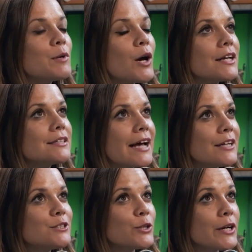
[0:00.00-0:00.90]
not
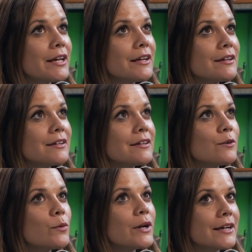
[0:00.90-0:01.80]
exaggerating
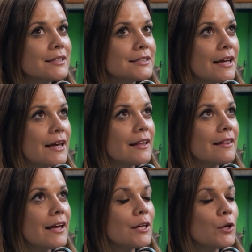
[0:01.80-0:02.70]
when I say
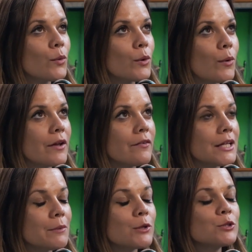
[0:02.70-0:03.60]
that you are one of
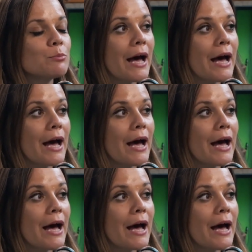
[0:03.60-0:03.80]
the most